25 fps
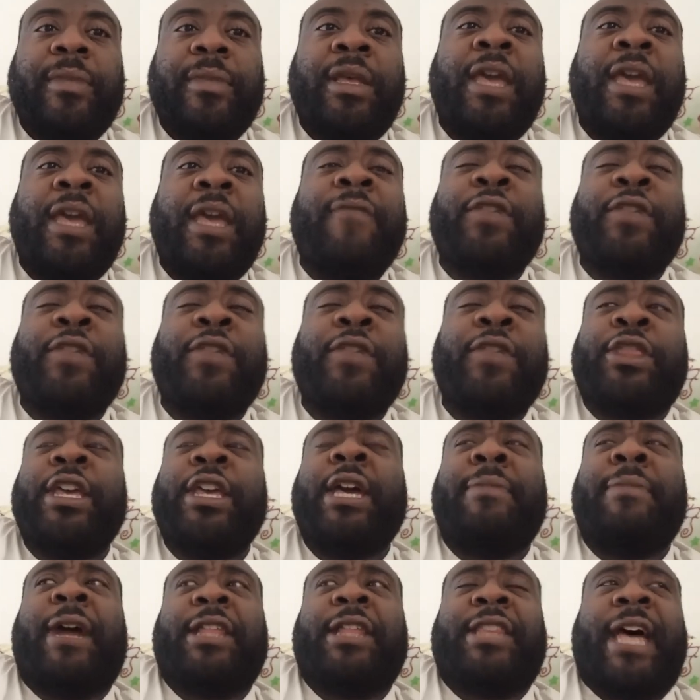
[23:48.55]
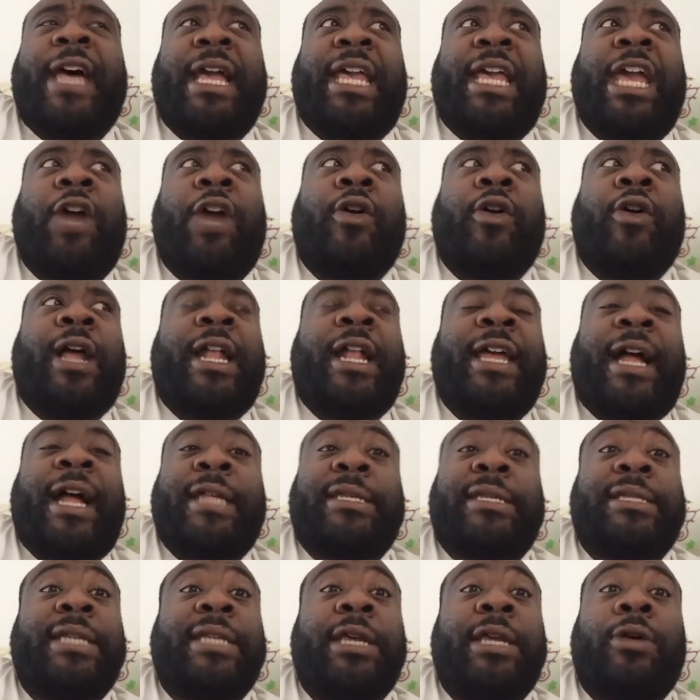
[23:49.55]
if you think about that, Carolina got a
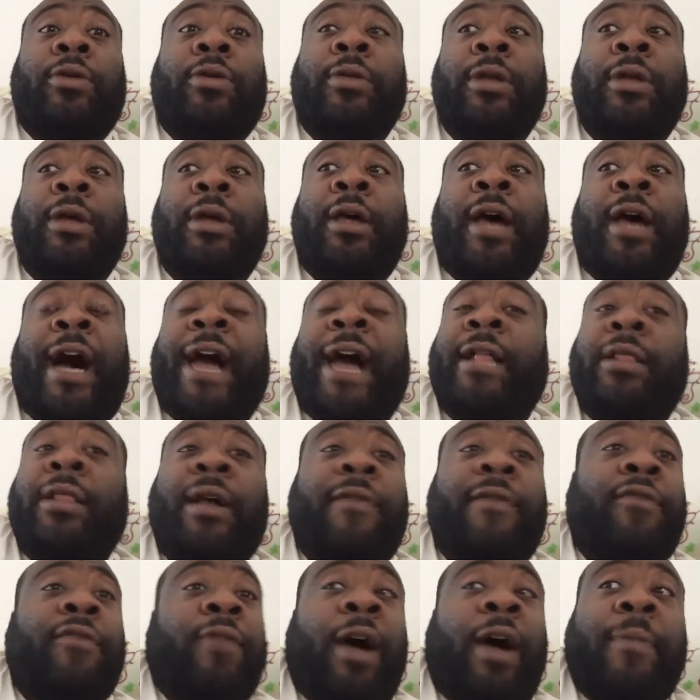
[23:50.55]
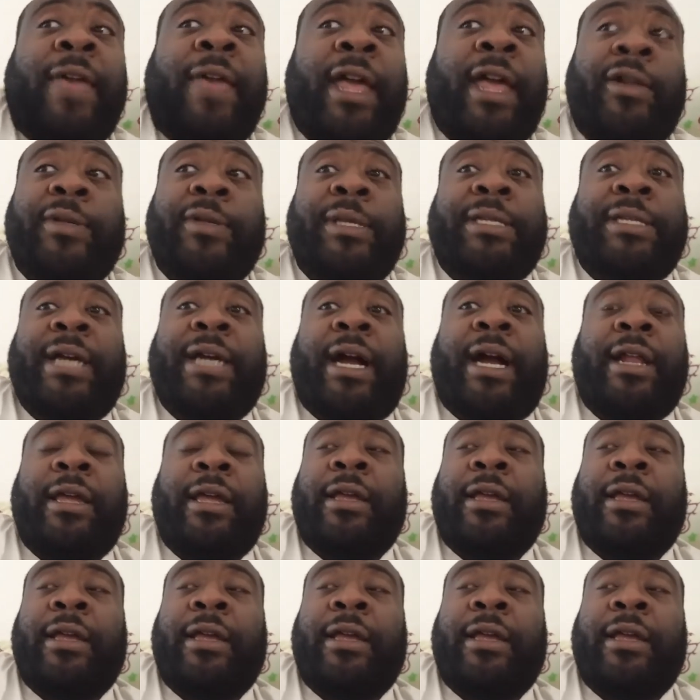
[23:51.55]
steal. I love the Robbie Anderson signing.